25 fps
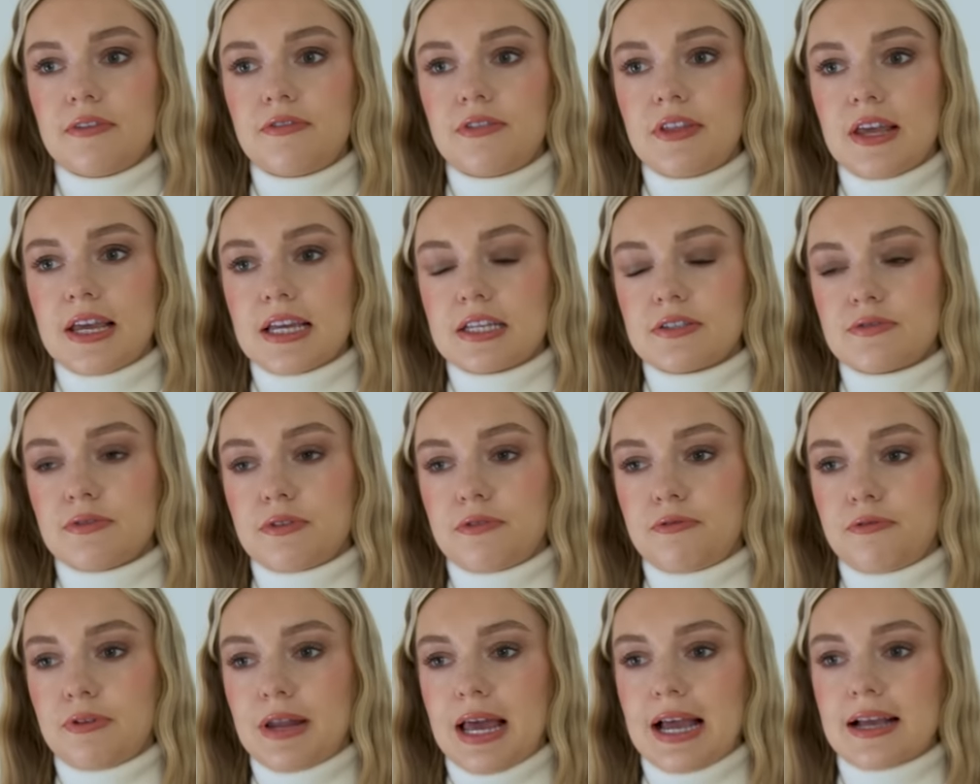of this
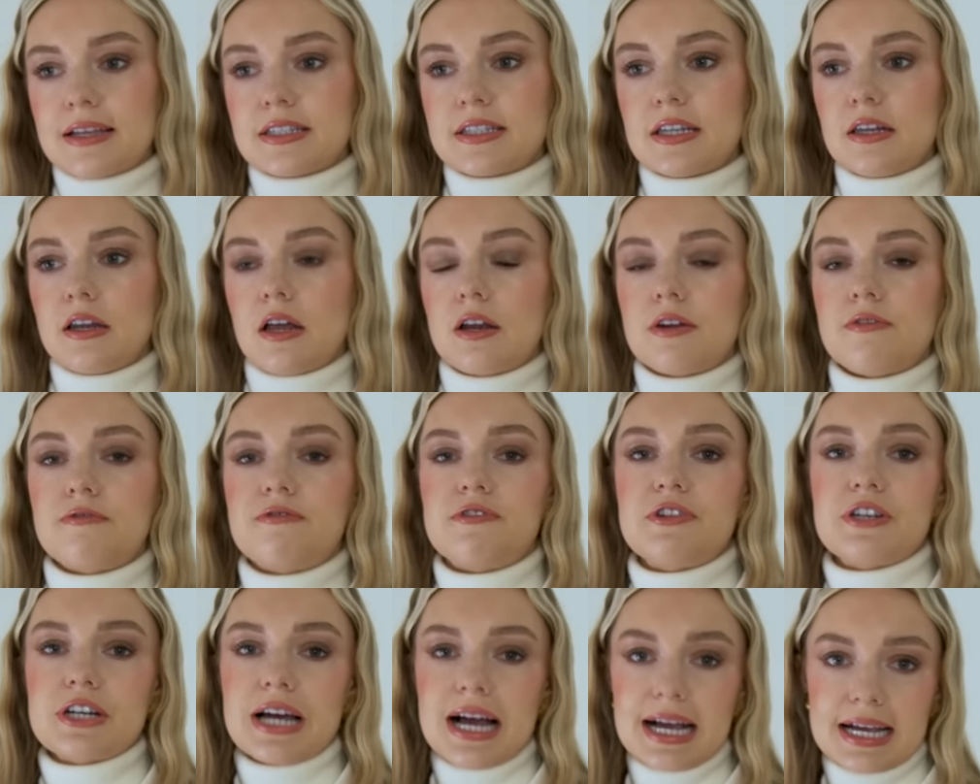reflects a lot of
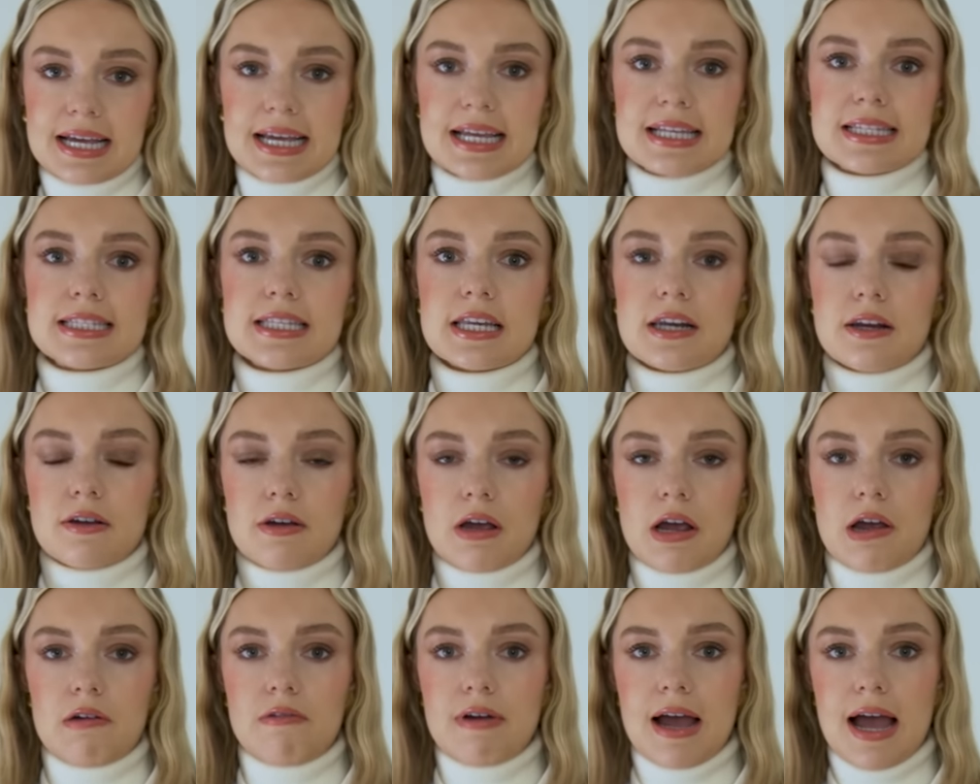jackets that
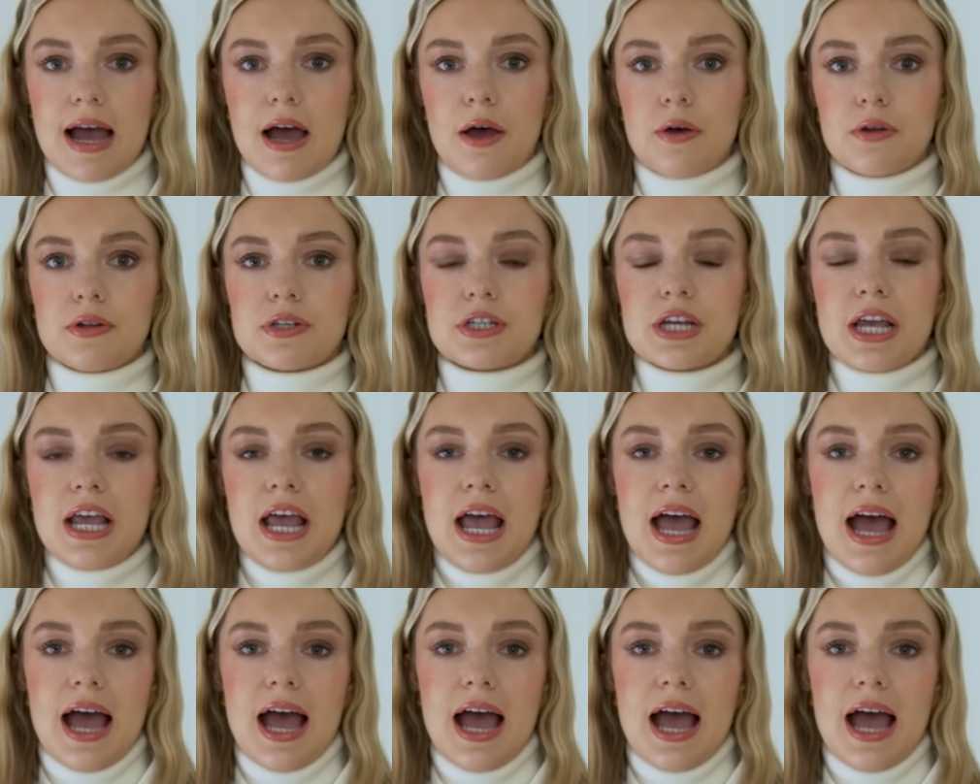are around.